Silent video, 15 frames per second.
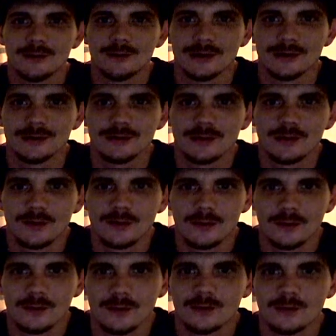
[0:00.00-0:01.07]

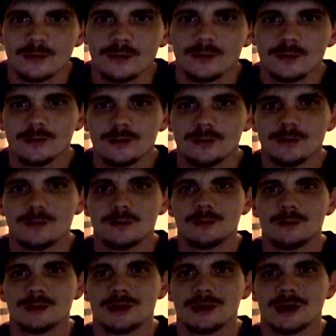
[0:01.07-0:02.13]

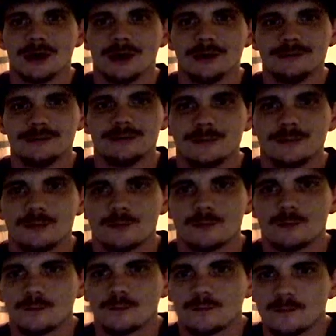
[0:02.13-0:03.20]

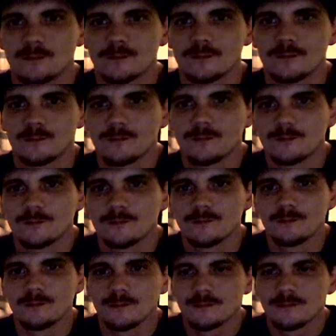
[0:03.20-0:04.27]

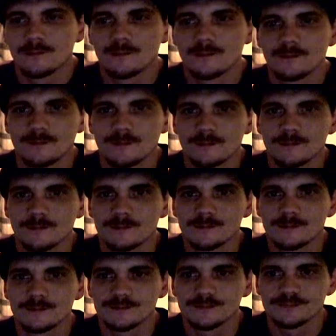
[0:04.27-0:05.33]

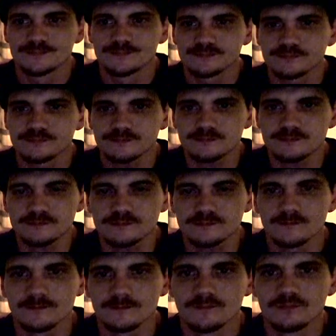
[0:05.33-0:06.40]

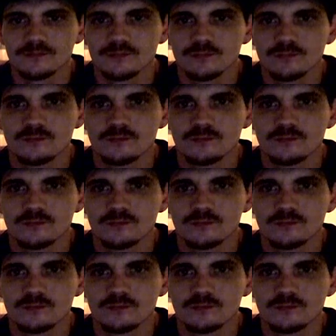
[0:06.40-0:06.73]
The person shown says nothing.